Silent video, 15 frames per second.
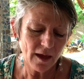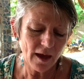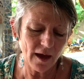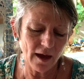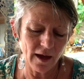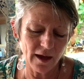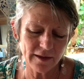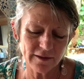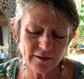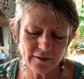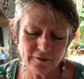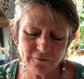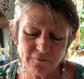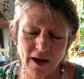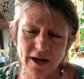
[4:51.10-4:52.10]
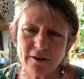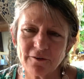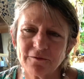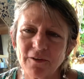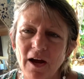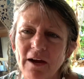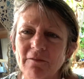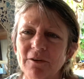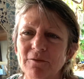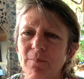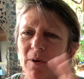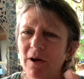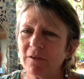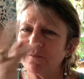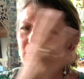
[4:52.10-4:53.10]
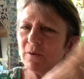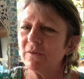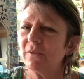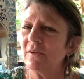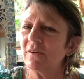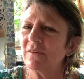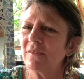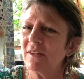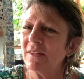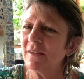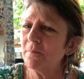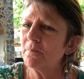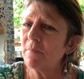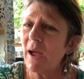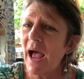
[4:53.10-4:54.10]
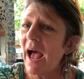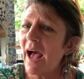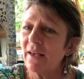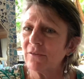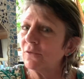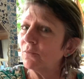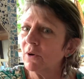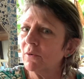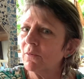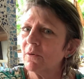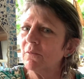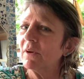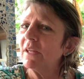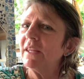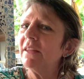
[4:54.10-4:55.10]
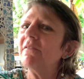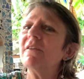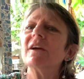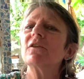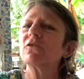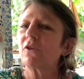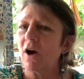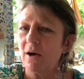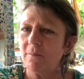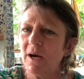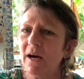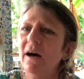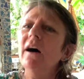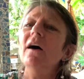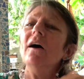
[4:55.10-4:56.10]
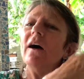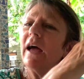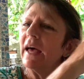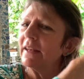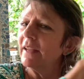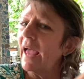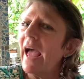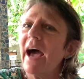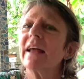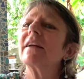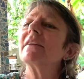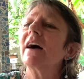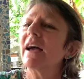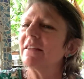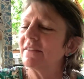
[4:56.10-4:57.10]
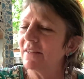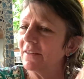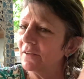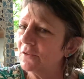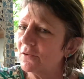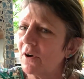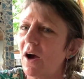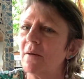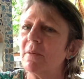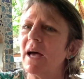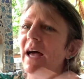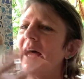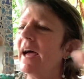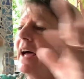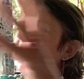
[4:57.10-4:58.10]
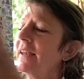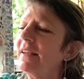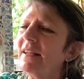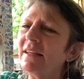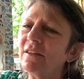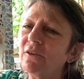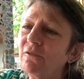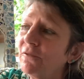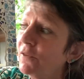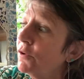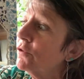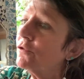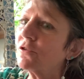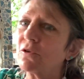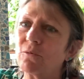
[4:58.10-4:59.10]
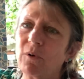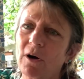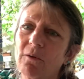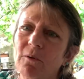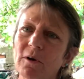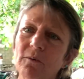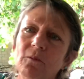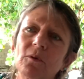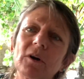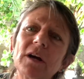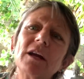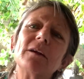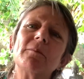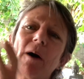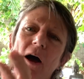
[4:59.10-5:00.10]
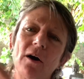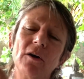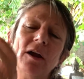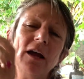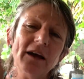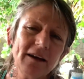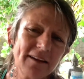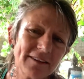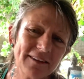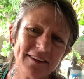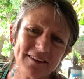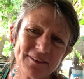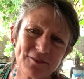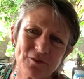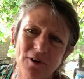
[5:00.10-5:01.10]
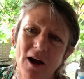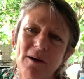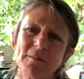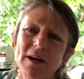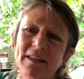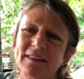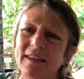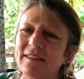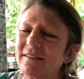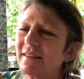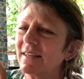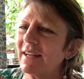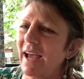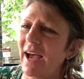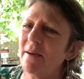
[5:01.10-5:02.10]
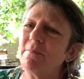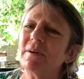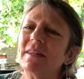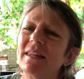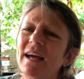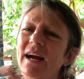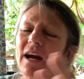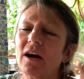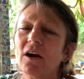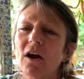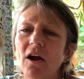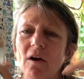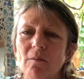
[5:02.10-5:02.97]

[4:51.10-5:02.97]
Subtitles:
The fight or flight response puts us in the past, where we're reliving trauma and analyzing the trauma, and in the future, where we're worried about the trauma that's going to happen there.